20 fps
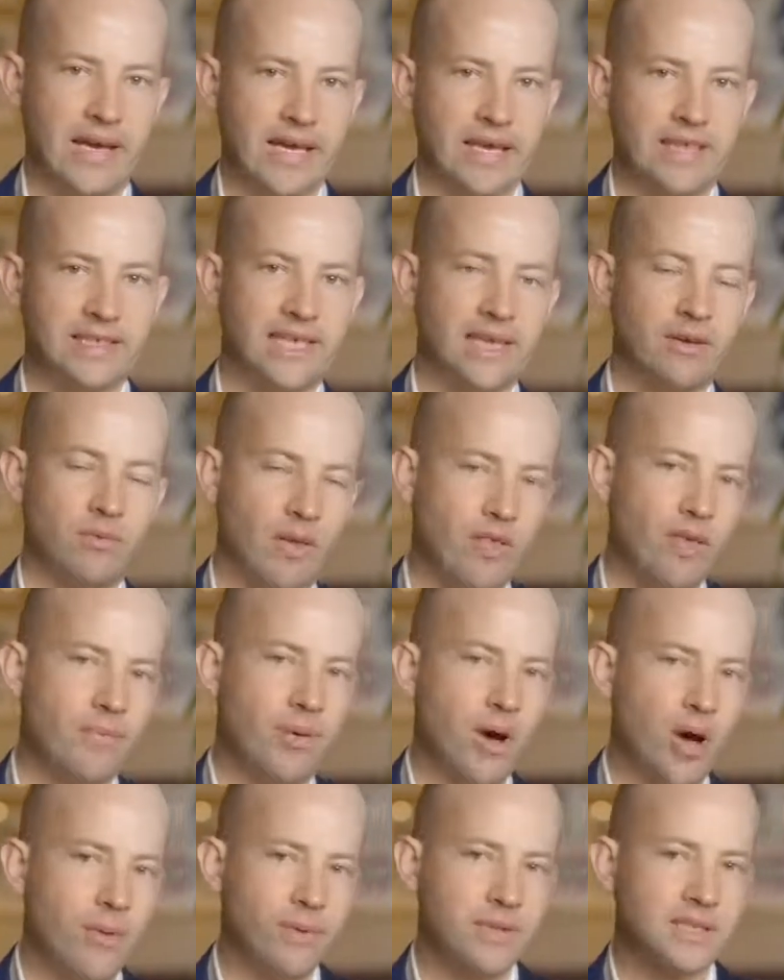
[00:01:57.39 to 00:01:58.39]
You see, when the
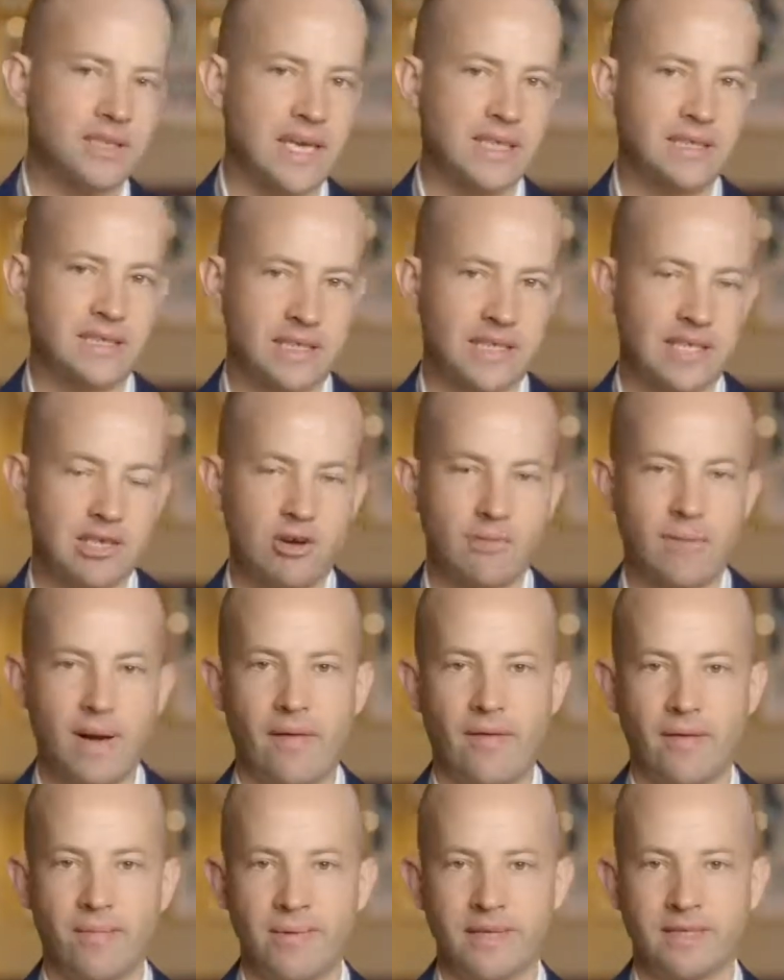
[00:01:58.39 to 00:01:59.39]
purpose gets clear
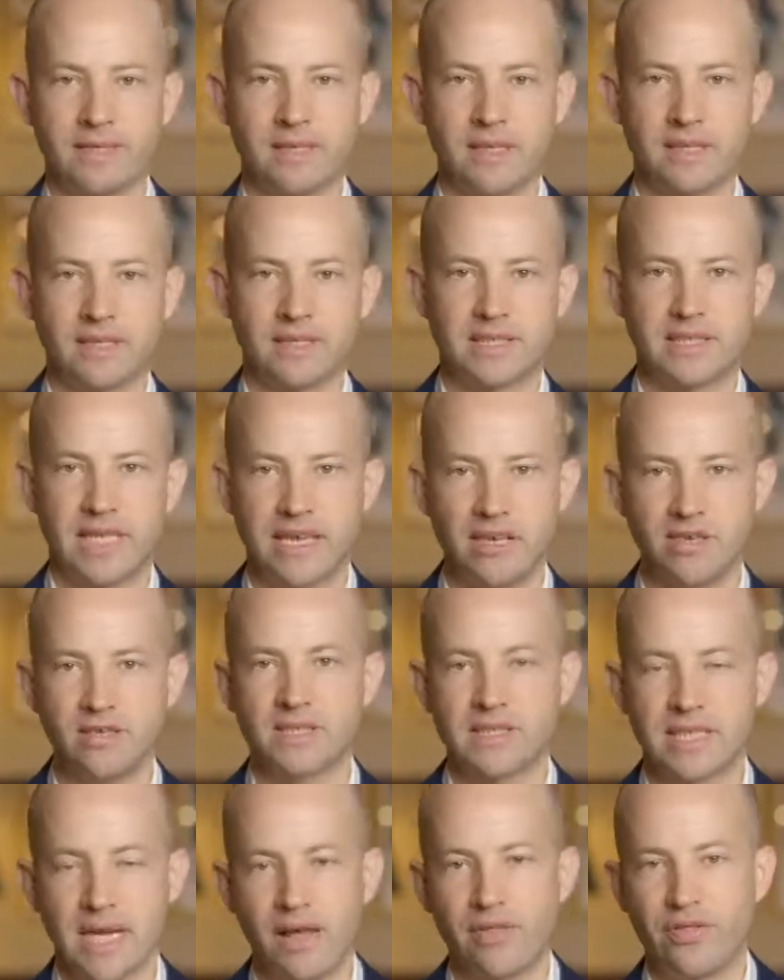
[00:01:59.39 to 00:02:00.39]
about the business, then you
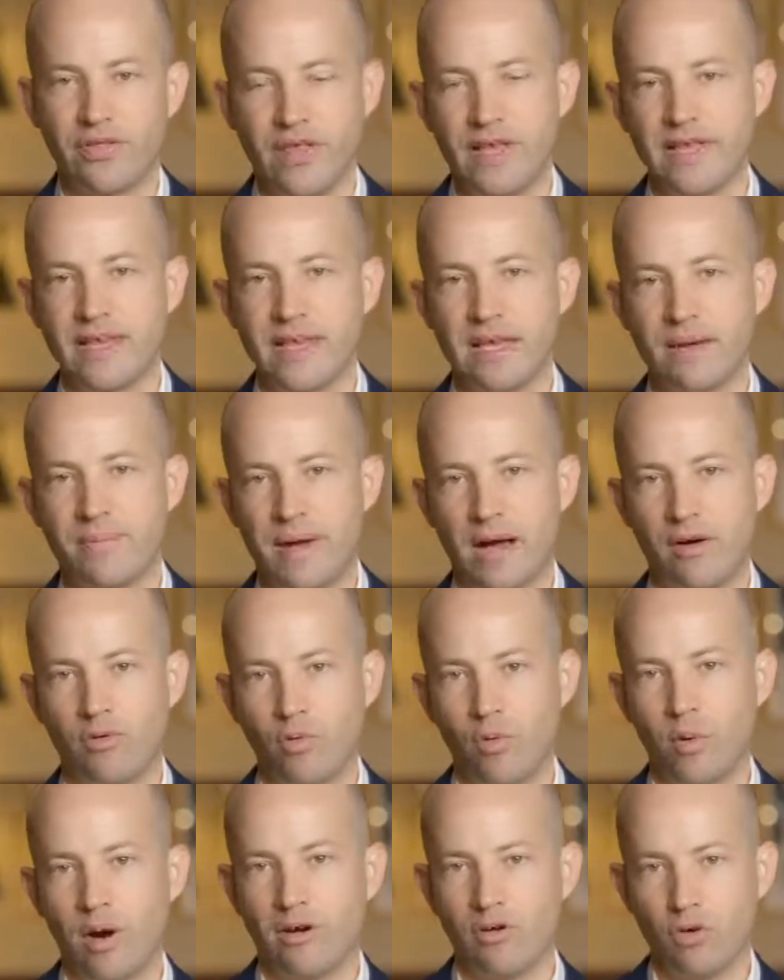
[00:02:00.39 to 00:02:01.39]
start thinking
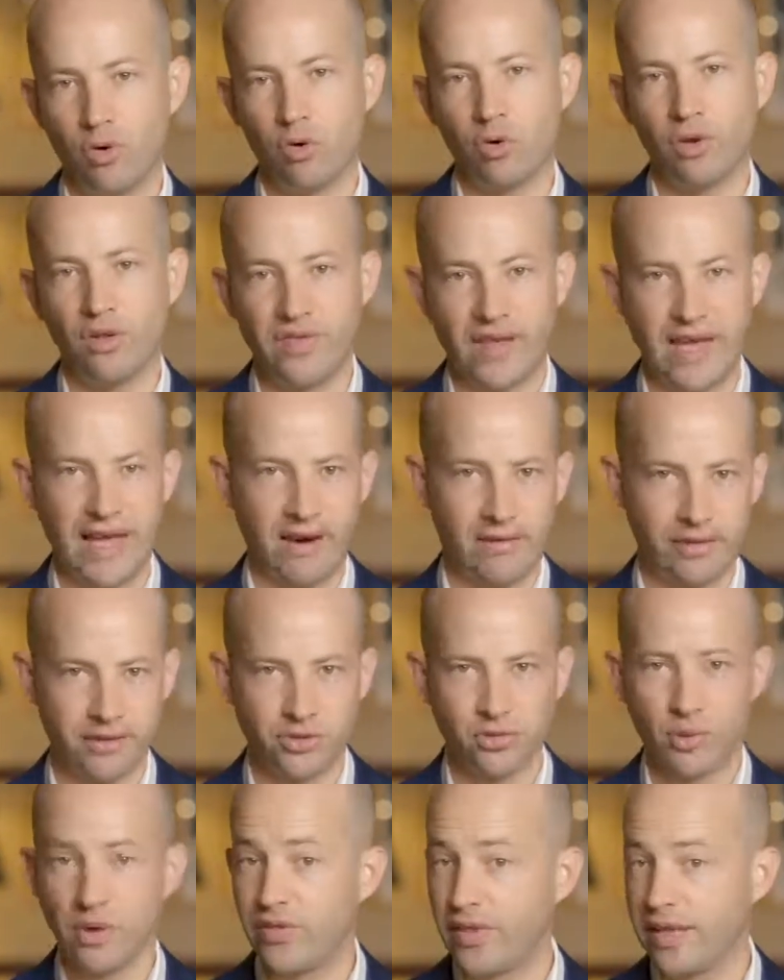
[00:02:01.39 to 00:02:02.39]
about where are all of the
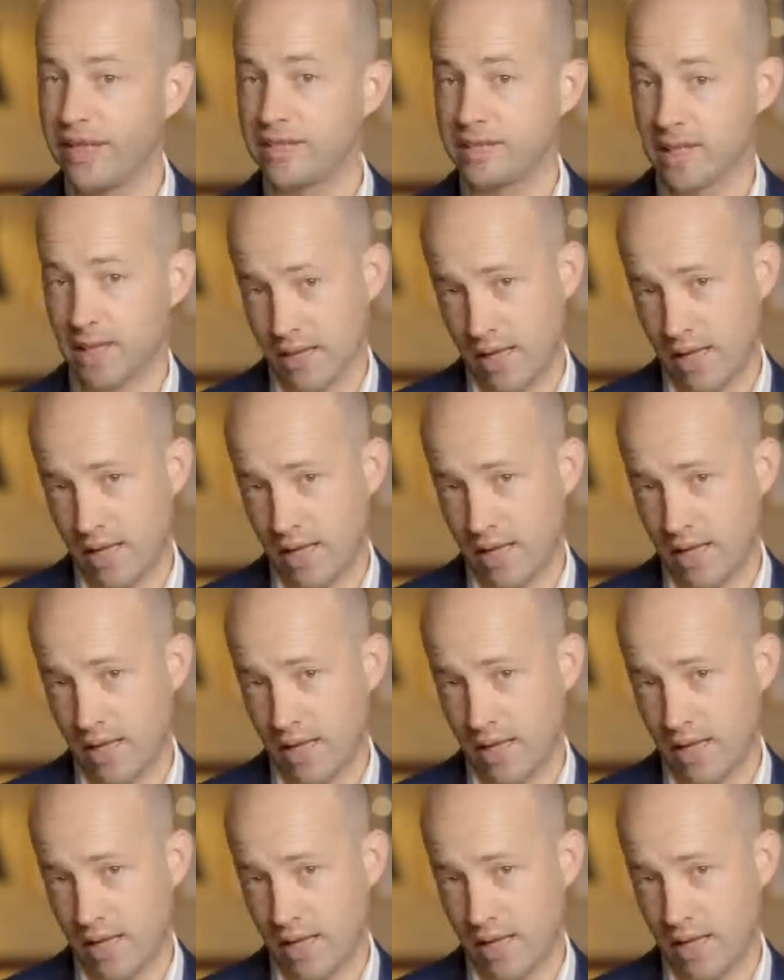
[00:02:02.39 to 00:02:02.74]
areas where things are